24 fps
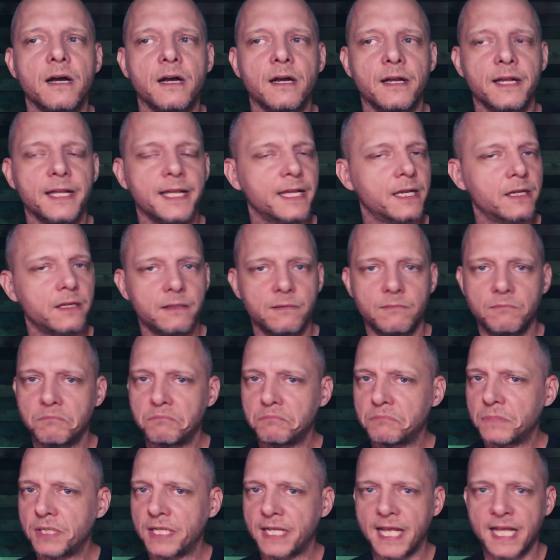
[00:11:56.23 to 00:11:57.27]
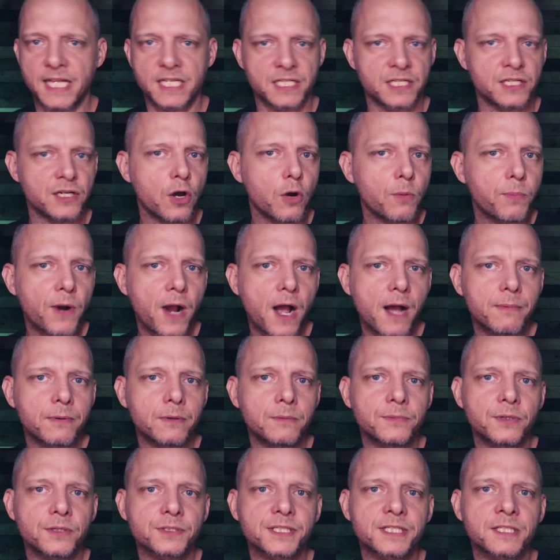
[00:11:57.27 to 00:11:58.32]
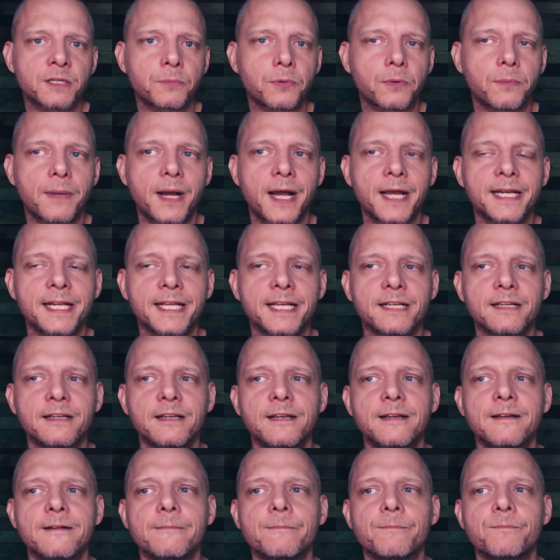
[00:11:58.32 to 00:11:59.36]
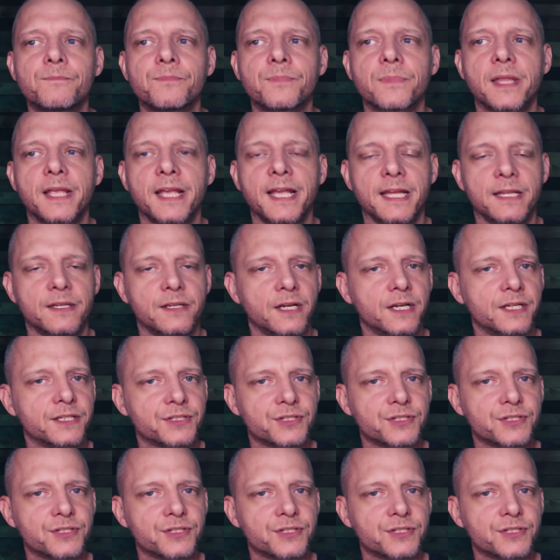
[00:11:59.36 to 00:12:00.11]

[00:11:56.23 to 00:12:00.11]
It has no problem on simple mining. It does